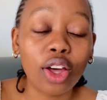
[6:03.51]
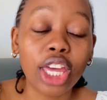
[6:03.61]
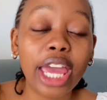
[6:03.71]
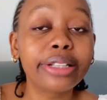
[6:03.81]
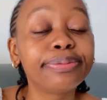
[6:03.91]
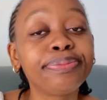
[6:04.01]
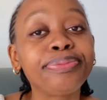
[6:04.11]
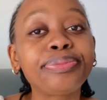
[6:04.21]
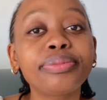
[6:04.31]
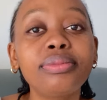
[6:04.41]
Okay,
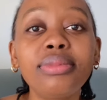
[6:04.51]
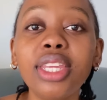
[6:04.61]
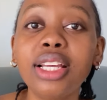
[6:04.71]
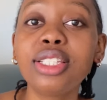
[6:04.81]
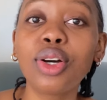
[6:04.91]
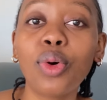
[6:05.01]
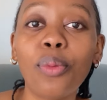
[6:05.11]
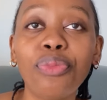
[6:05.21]
so